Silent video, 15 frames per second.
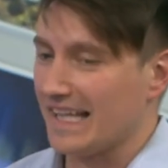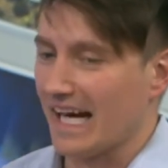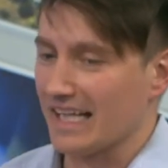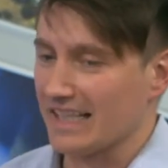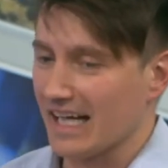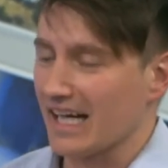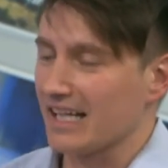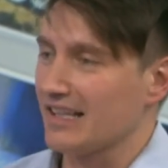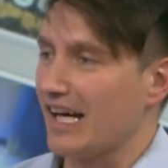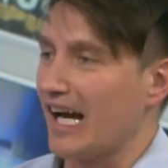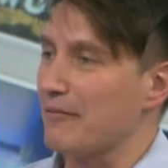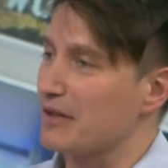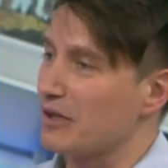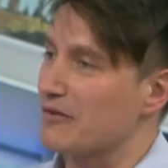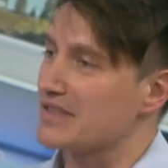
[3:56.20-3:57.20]
at that
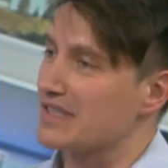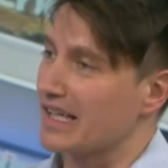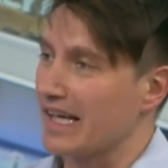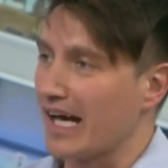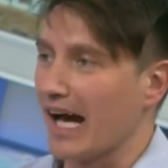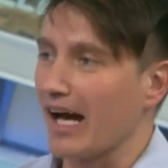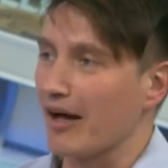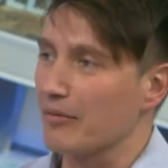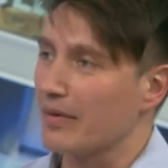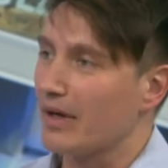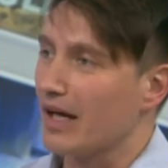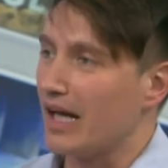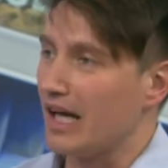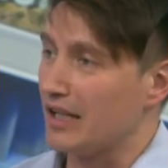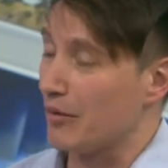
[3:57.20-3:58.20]
time there was a gap
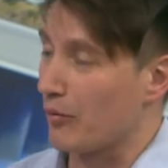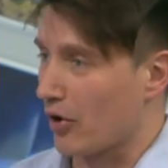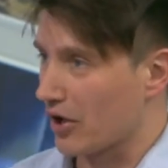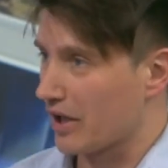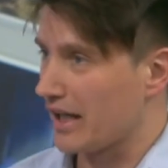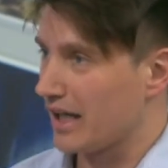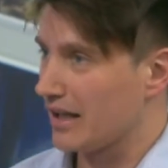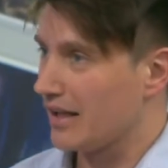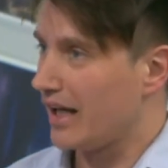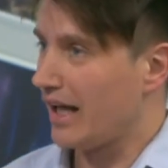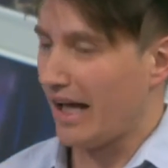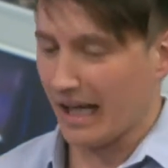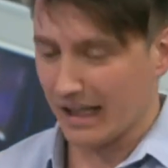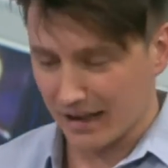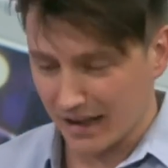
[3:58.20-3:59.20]
in the market,
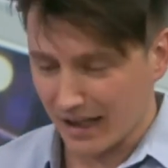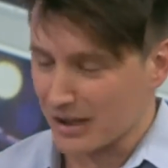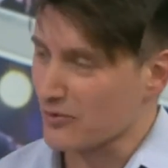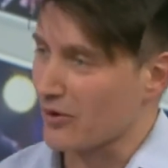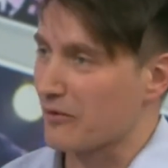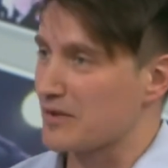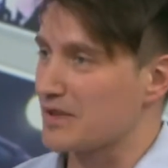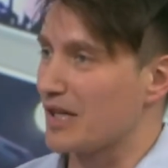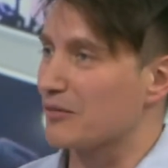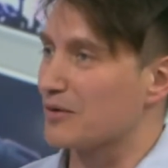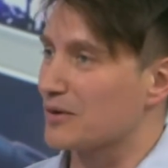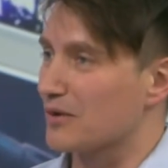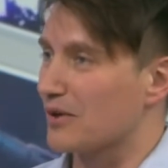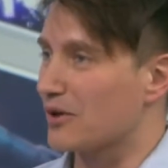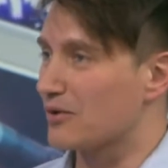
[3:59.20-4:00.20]
and that's why I was able
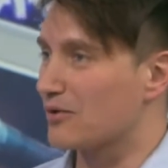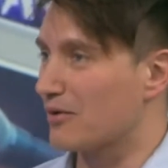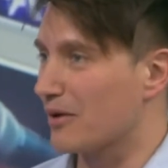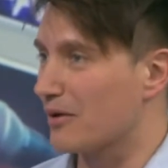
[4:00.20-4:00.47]
to go through.